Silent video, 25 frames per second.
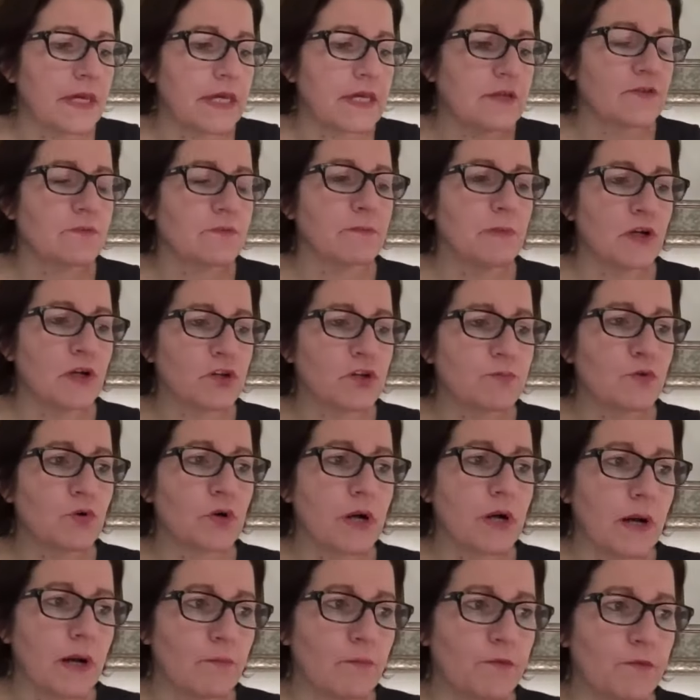it's much more
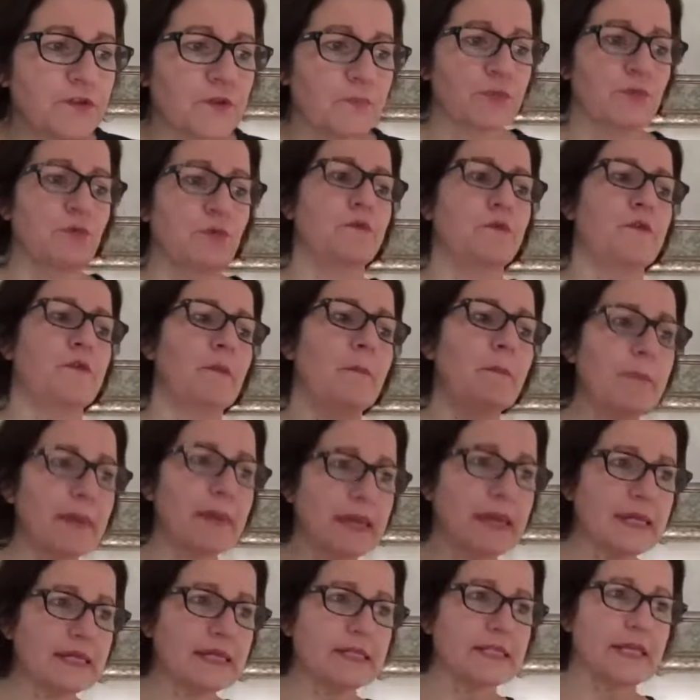comfortable for
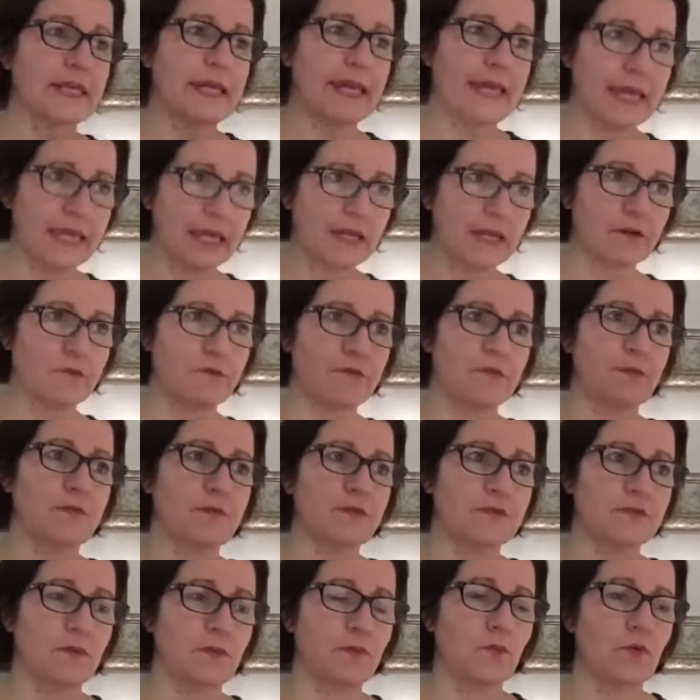me to hear from
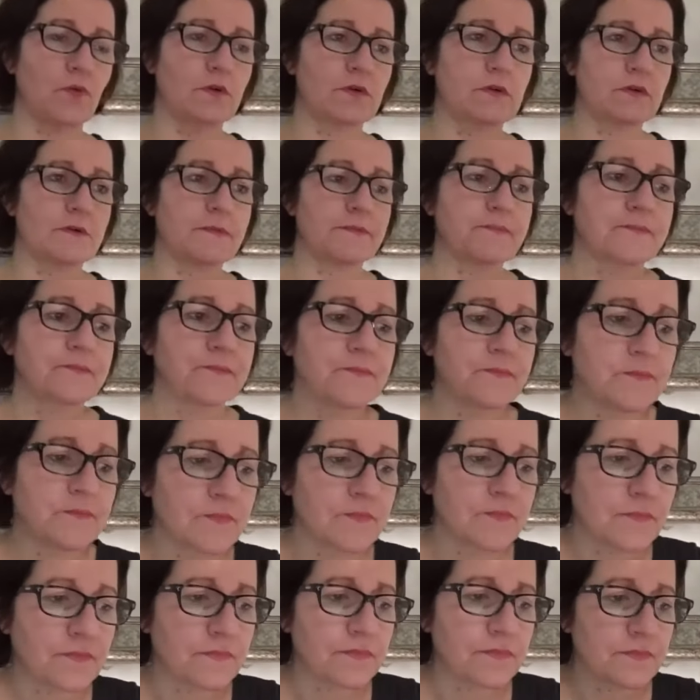someone
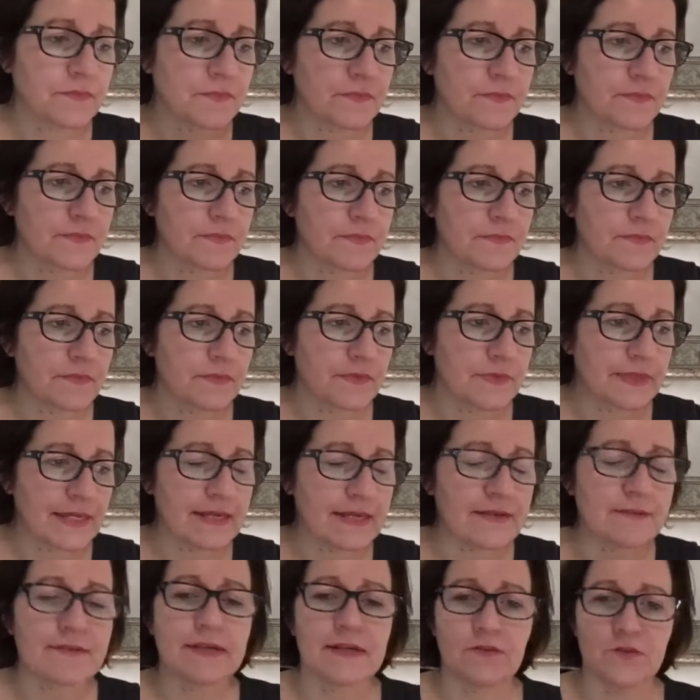
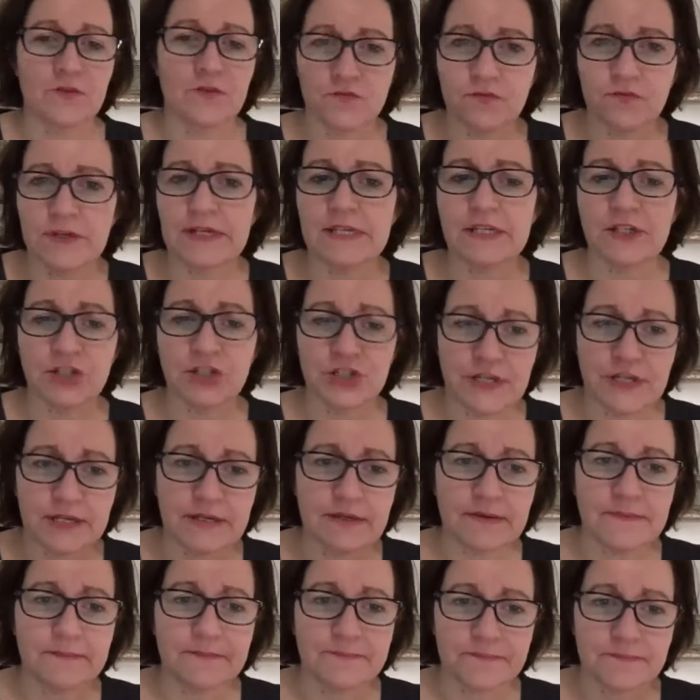that sounds really
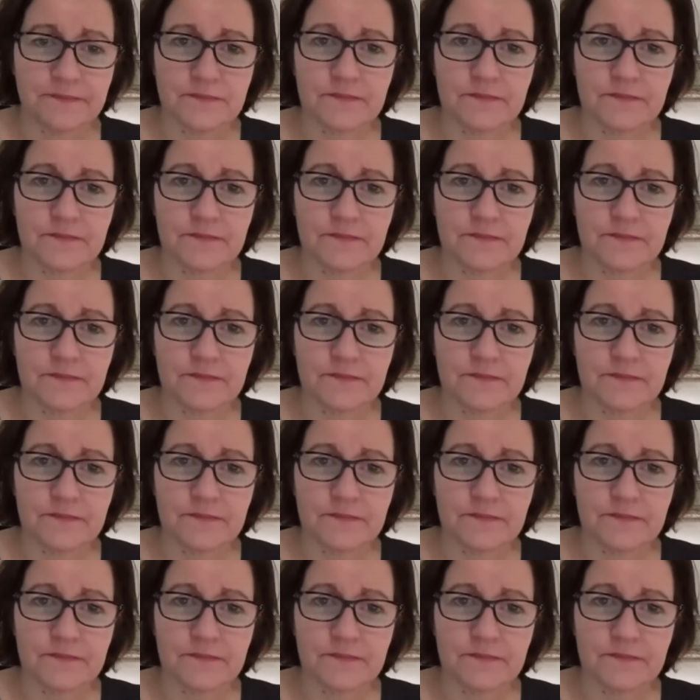shit.